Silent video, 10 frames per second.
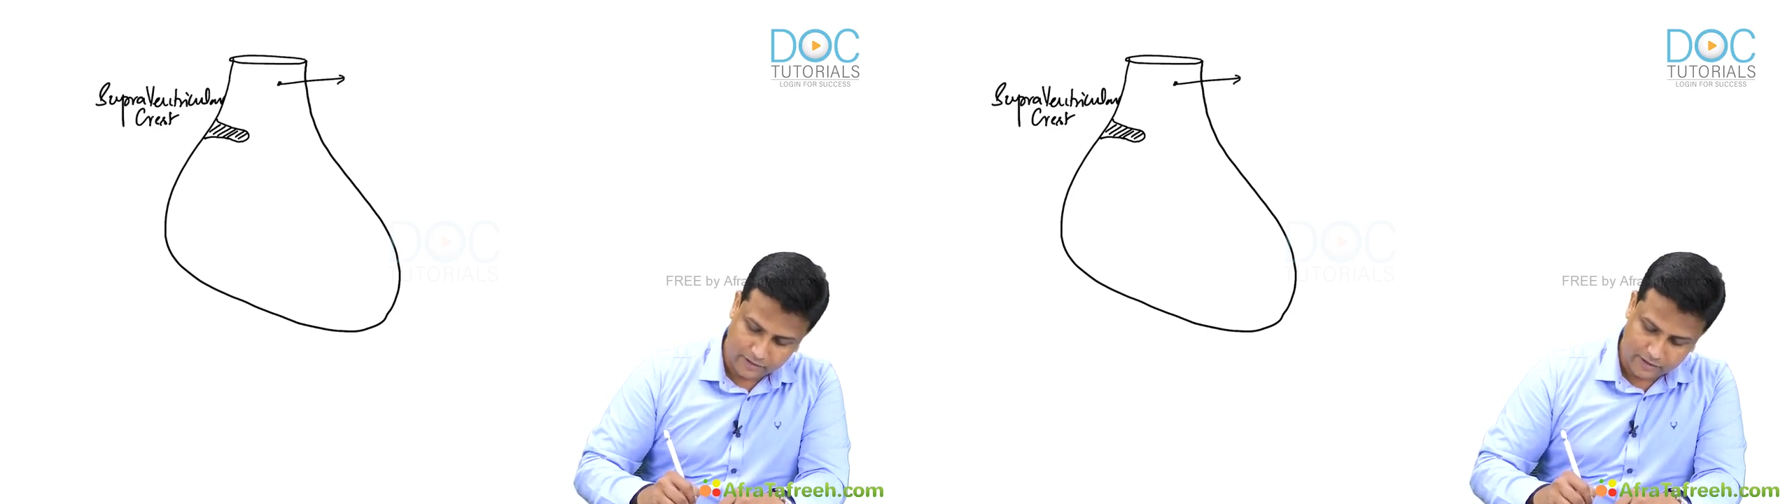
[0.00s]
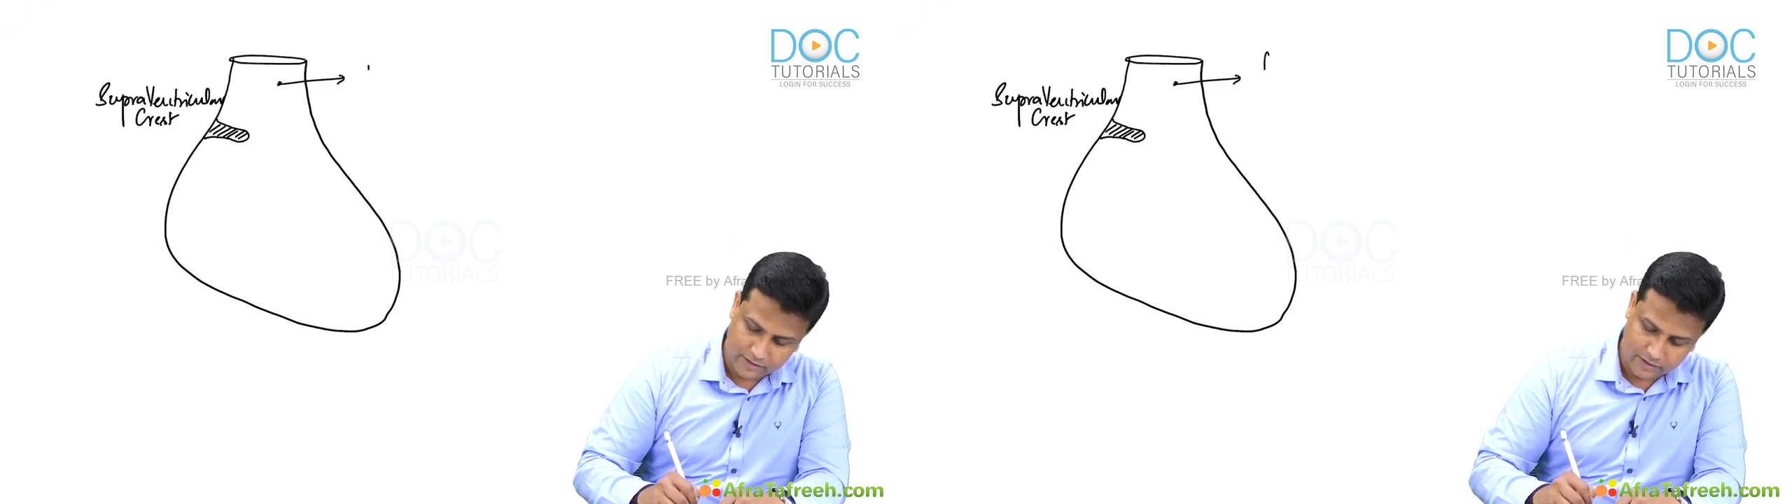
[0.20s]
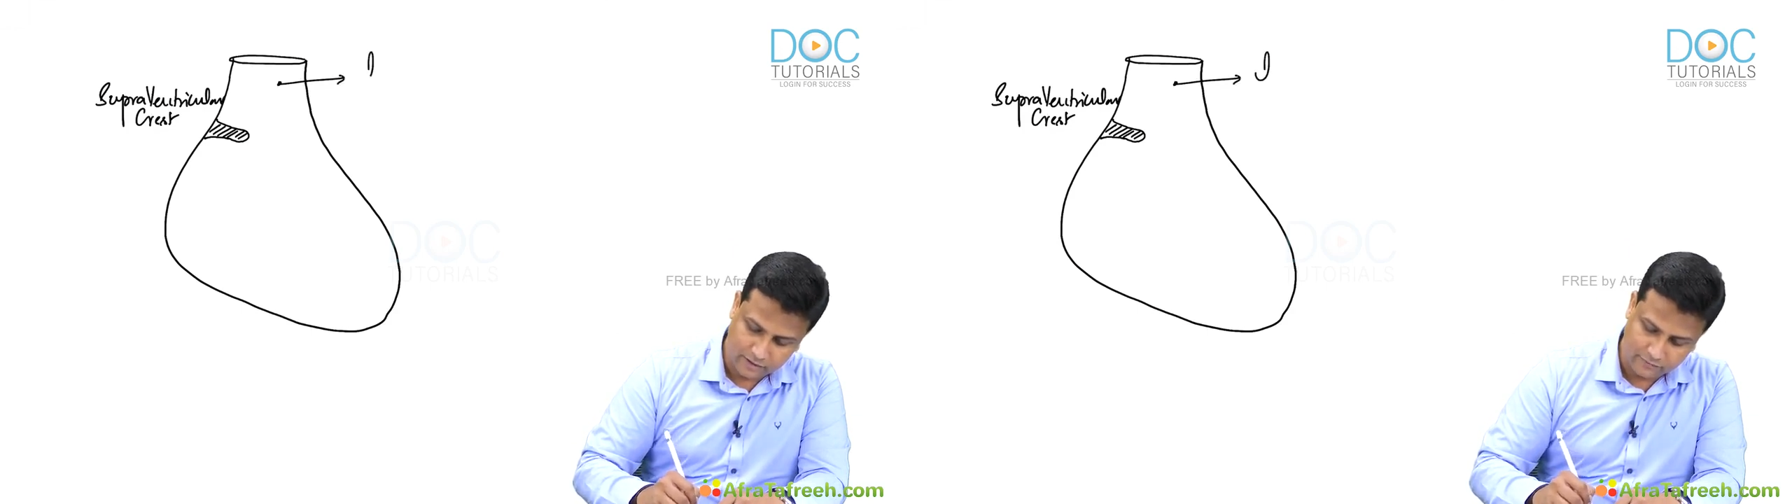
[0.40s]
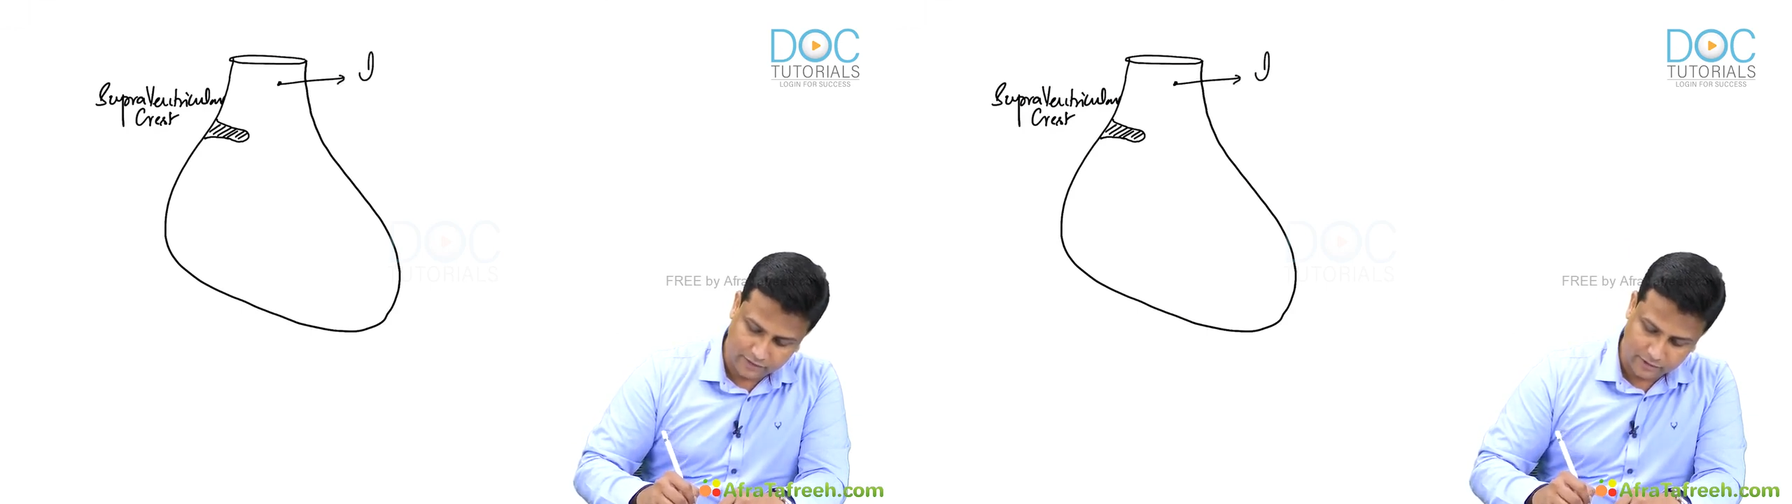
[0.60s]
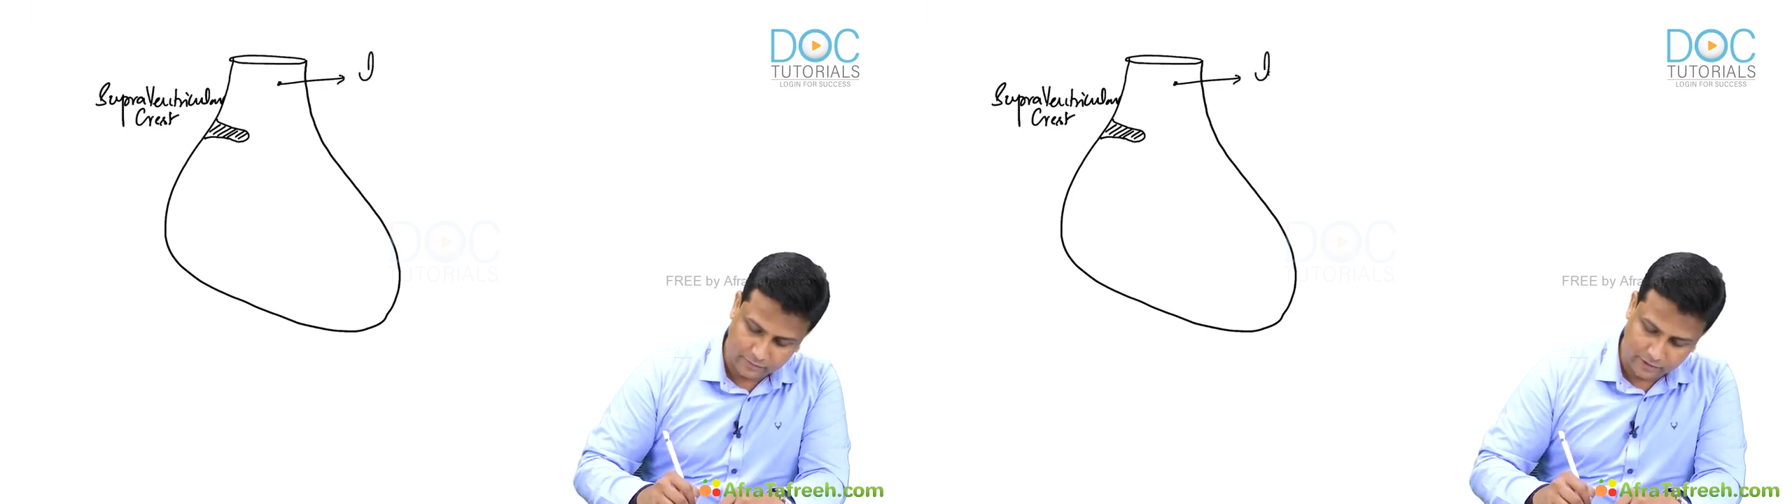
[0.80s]
is
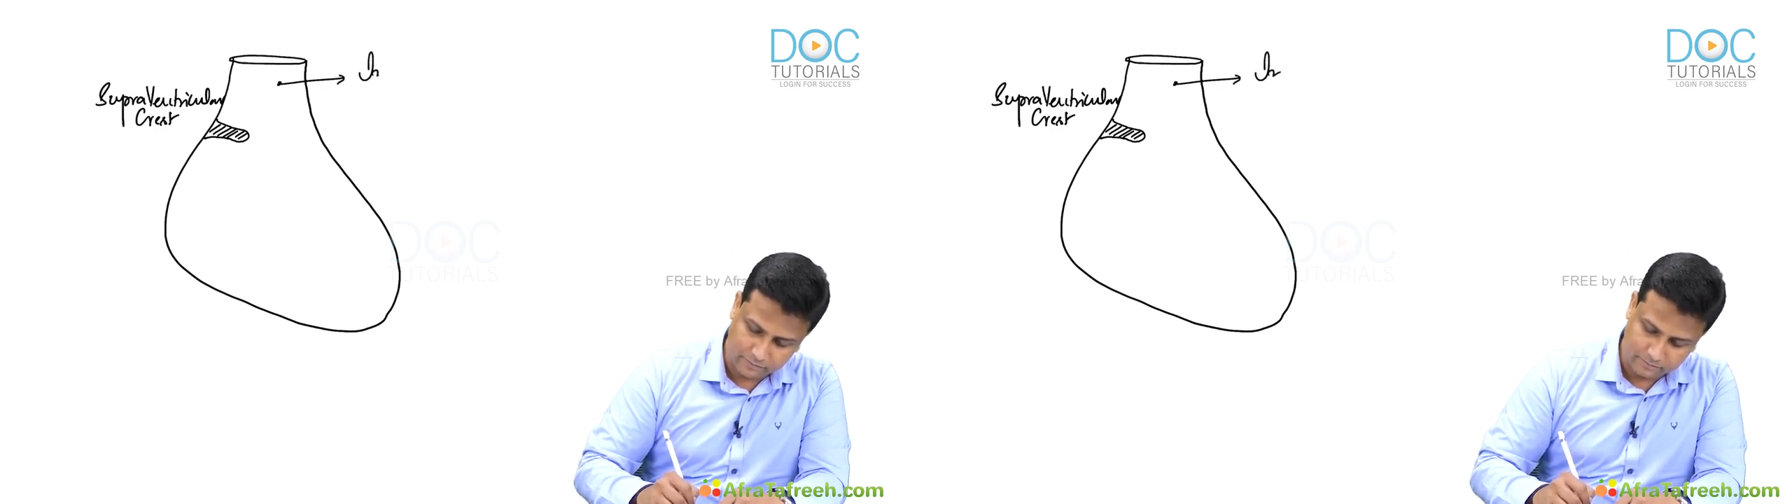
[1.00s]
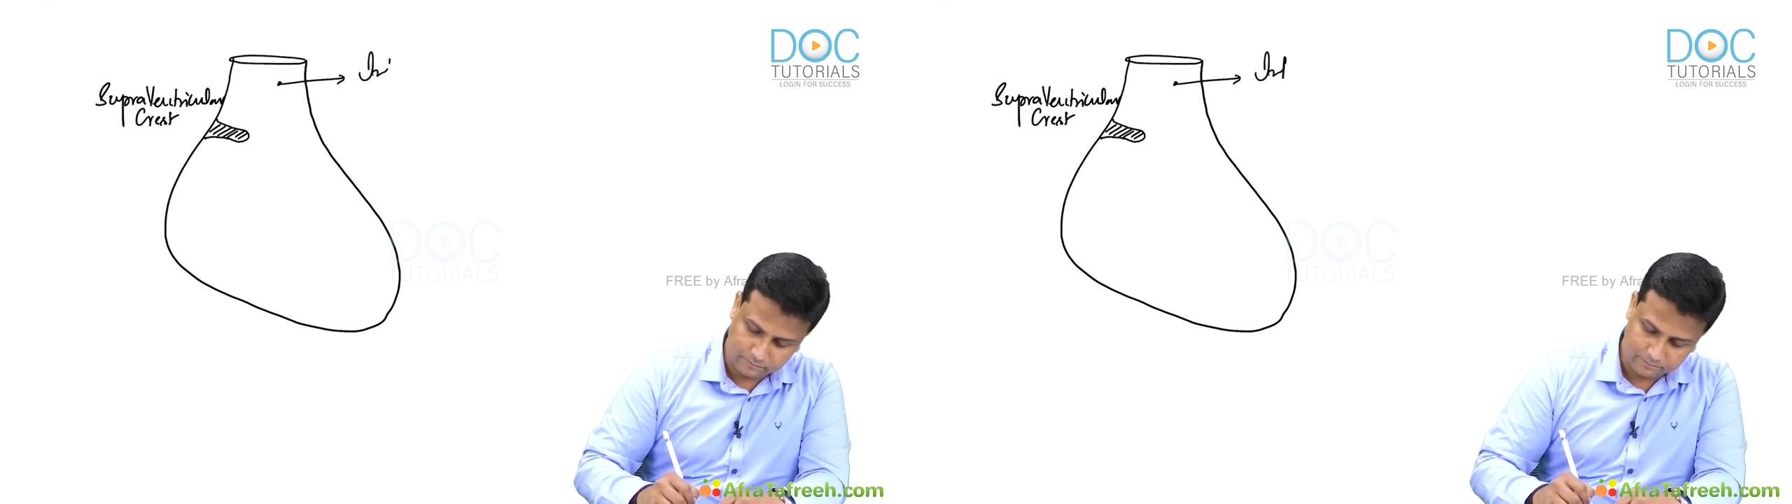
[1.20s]
infundibulum.